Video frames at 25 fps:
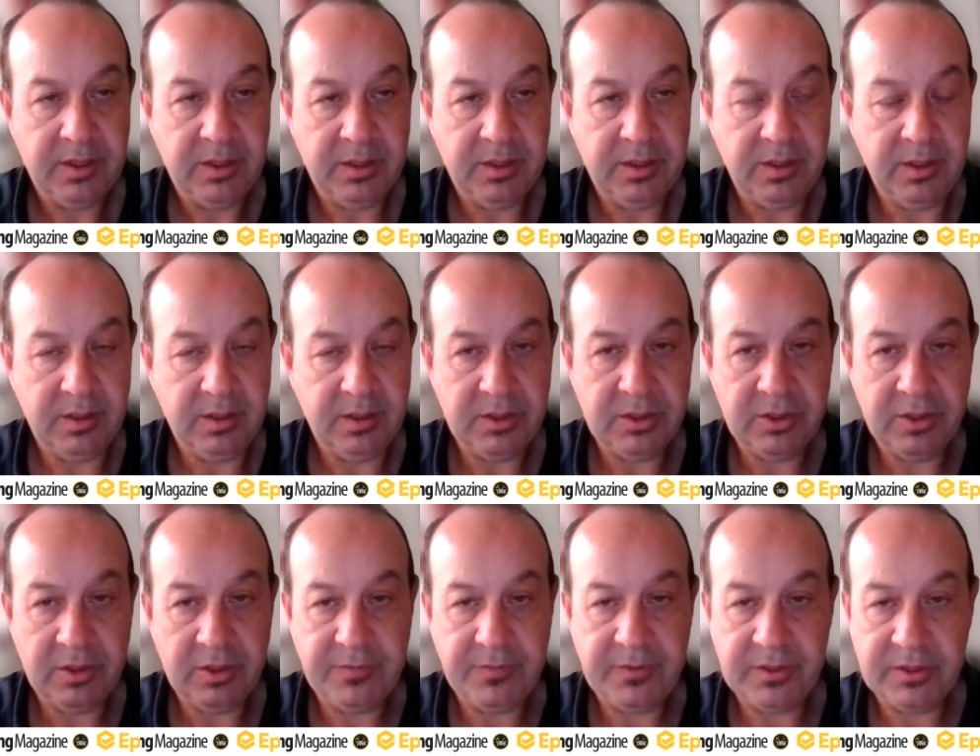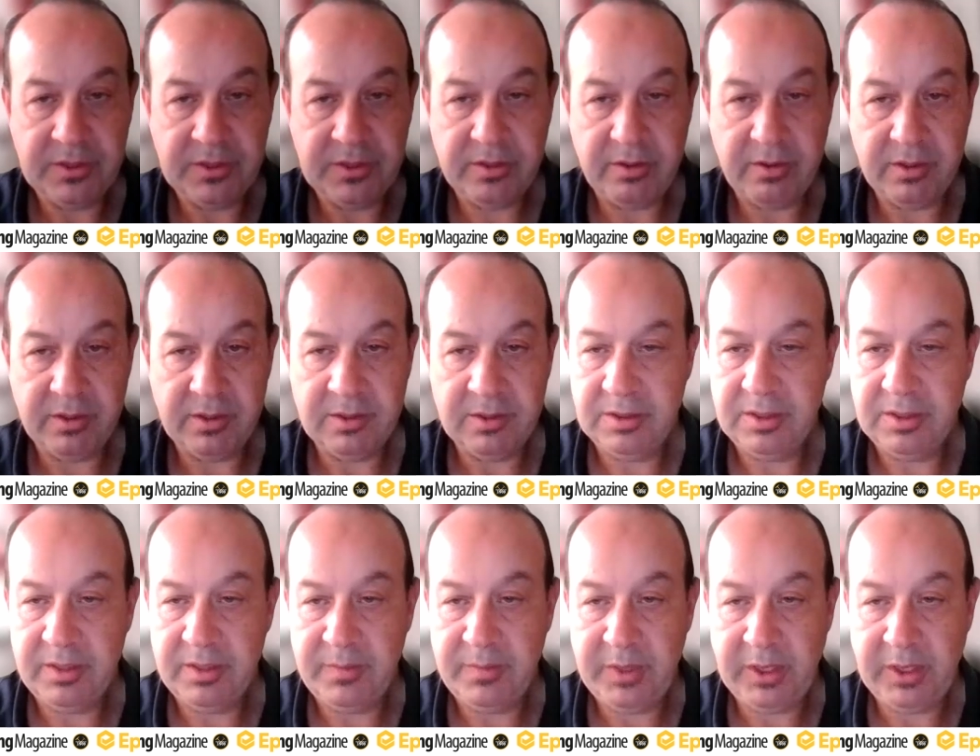Uh, surface, they're
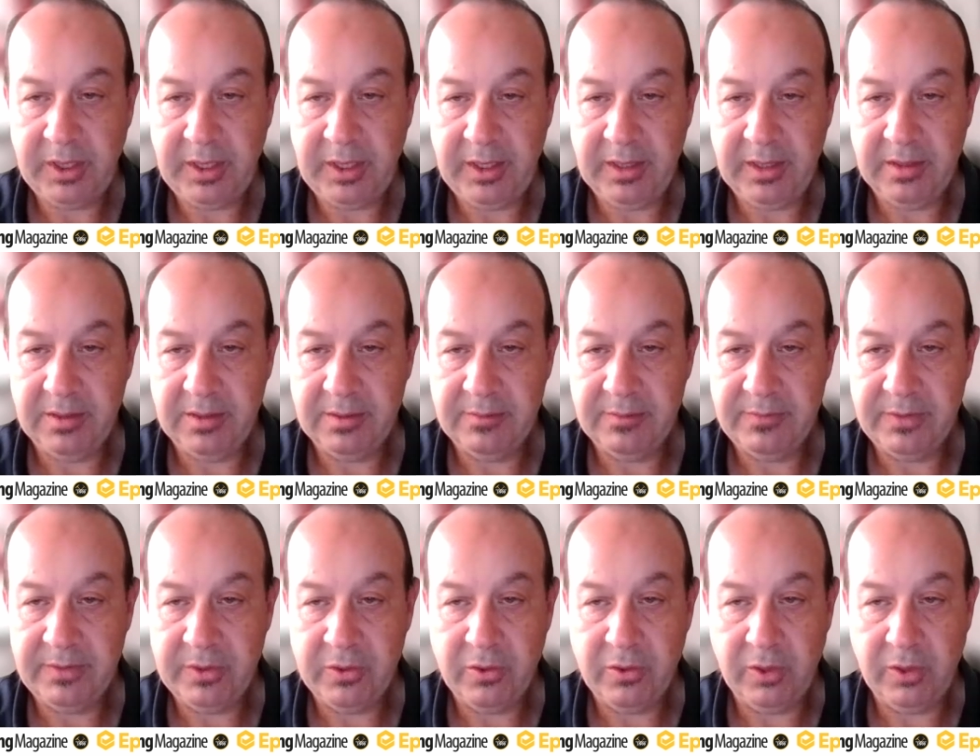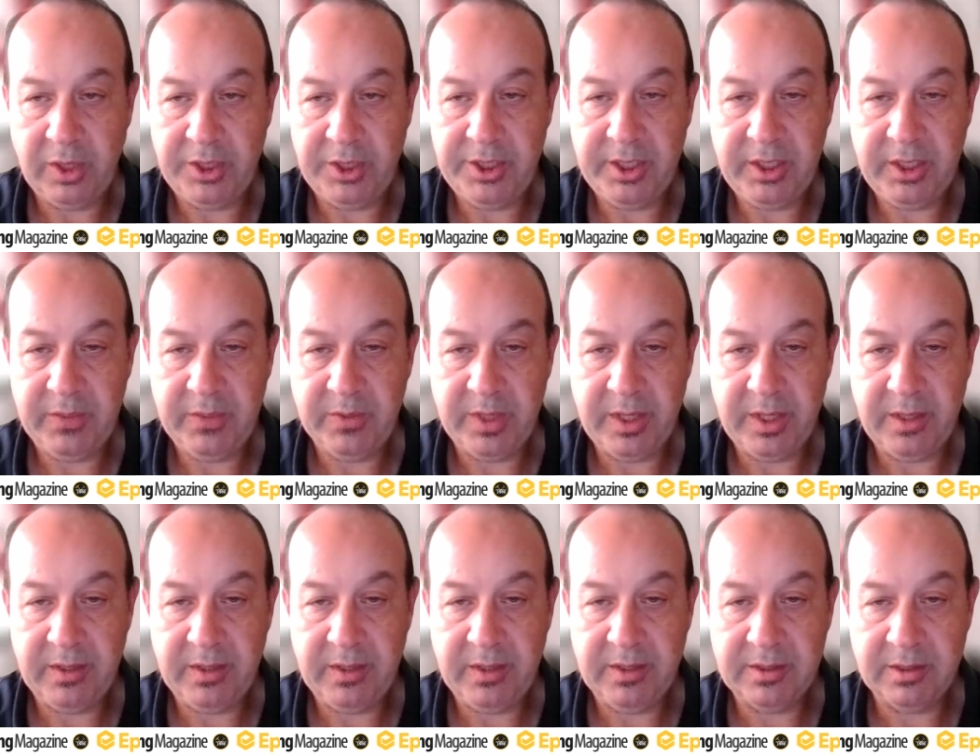typically for haulage
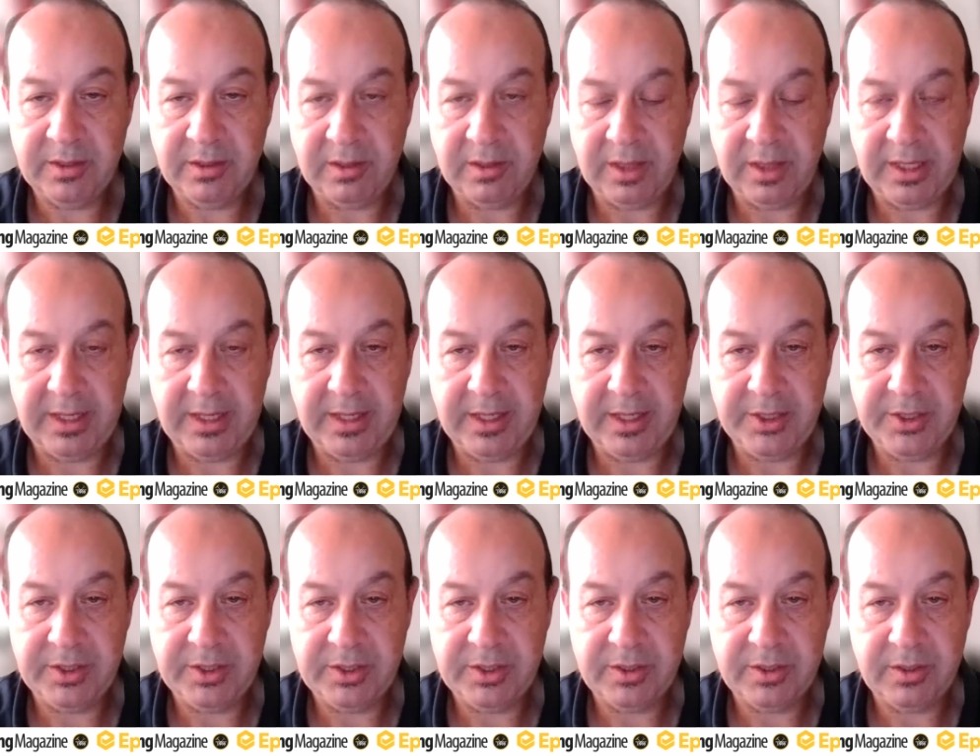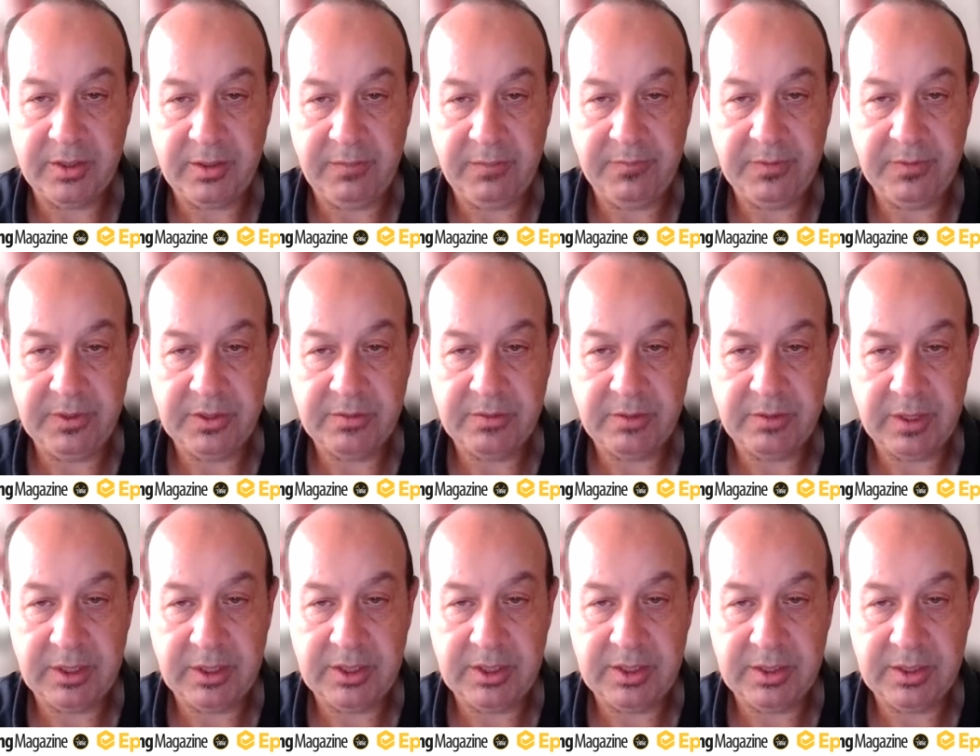anyway, there's a lot larger, so
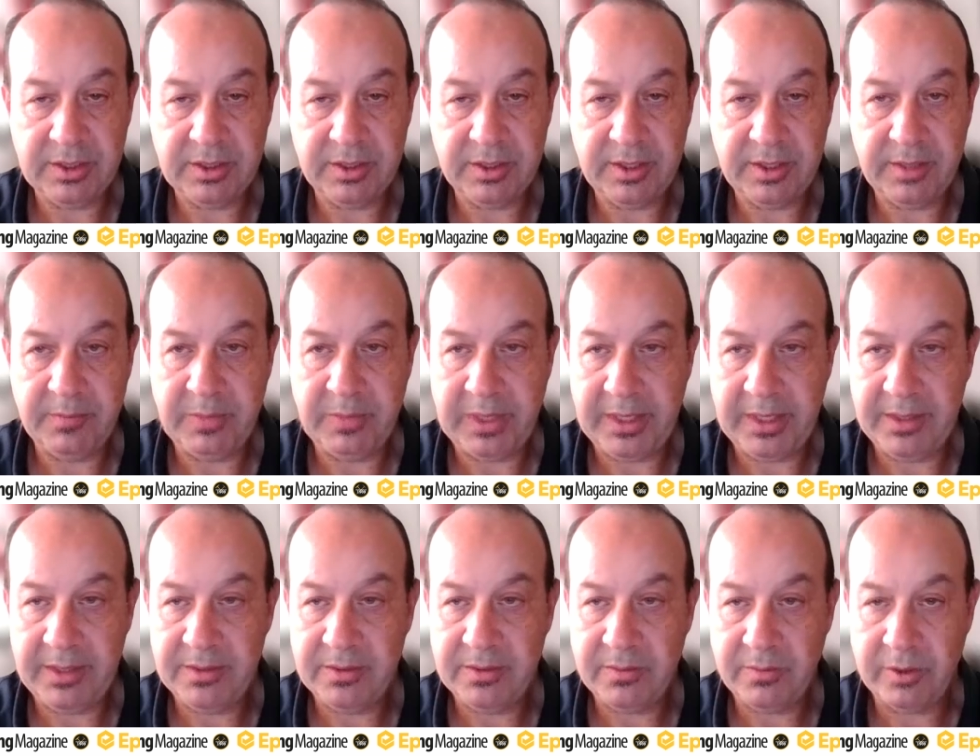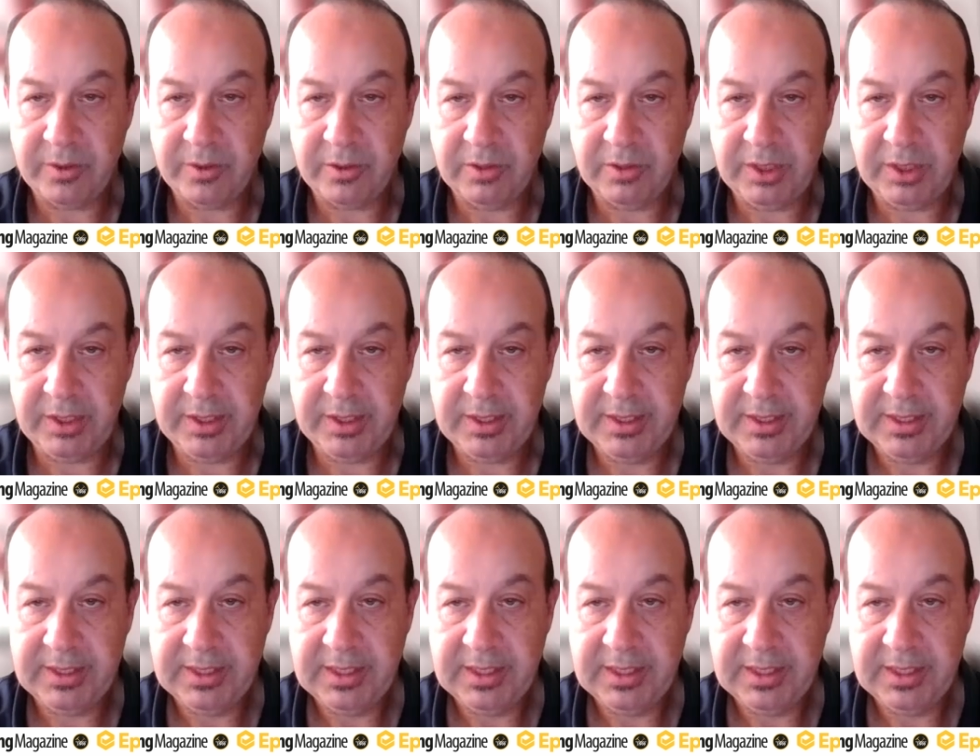infrastructure, so that plays a role in